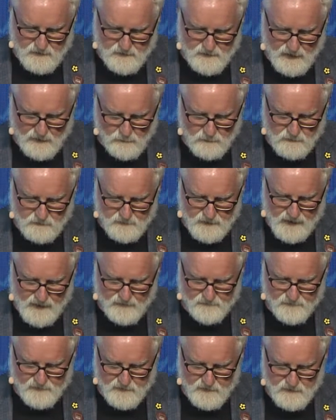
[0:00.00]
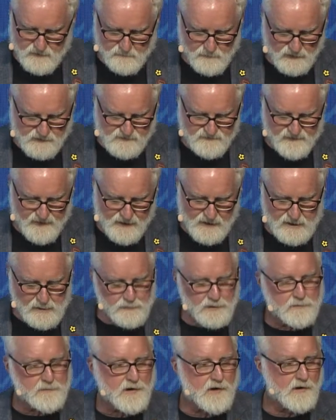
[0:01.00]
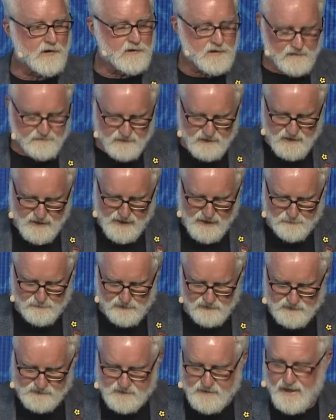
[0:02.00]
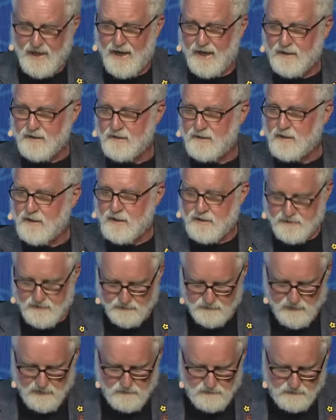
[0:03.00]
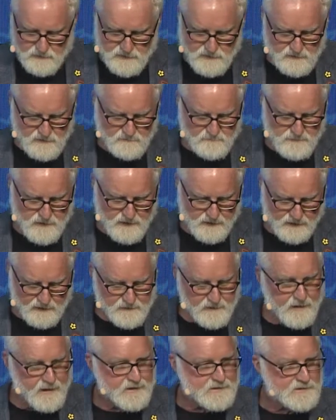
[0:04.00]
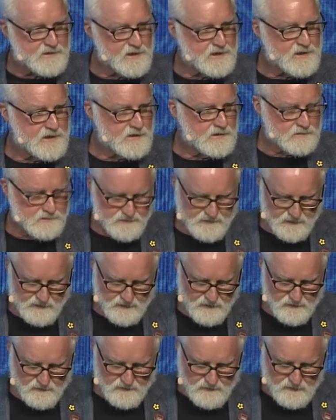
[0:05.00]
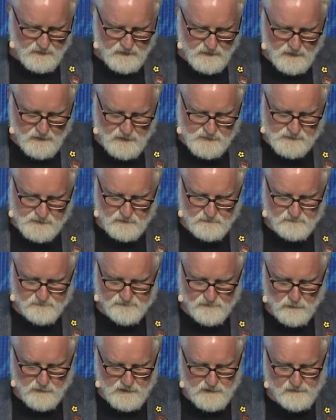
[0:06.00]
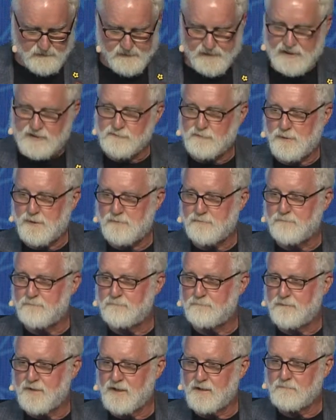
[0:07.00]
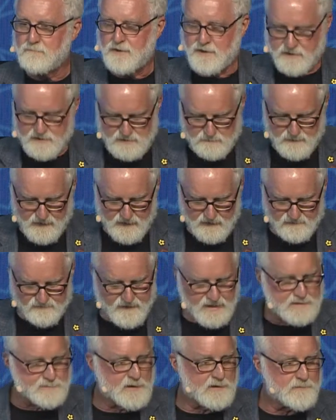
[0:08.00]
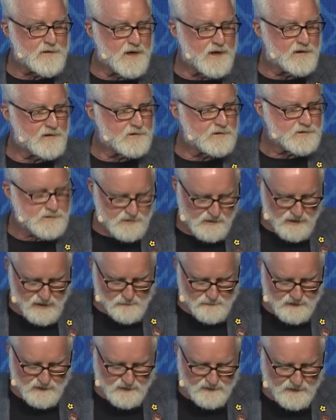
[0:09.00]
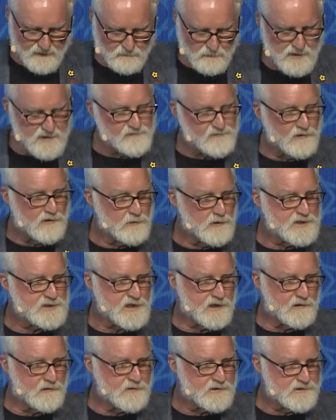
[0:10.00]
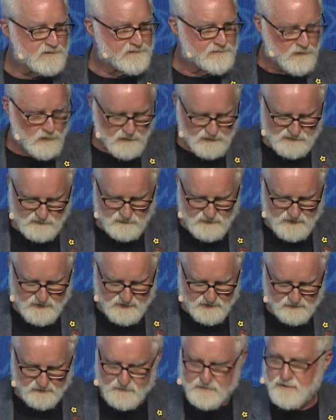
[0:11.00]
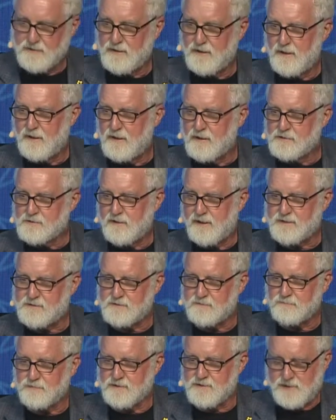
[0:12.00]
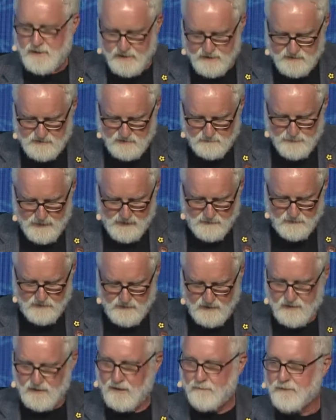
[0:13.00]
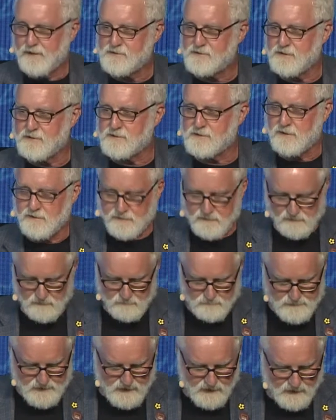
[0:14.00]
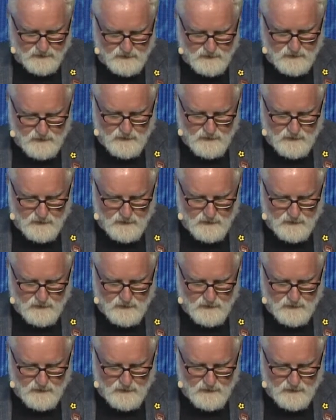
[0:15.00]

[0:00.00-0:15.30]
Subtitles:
they will have the most valuable part of the capital stack, the long-term money that gets the deal done. So fourth graders will be being pitched by investment bankers to come into their regenerative forestry deals. So that's, we'll change the power dynamics just a little bit.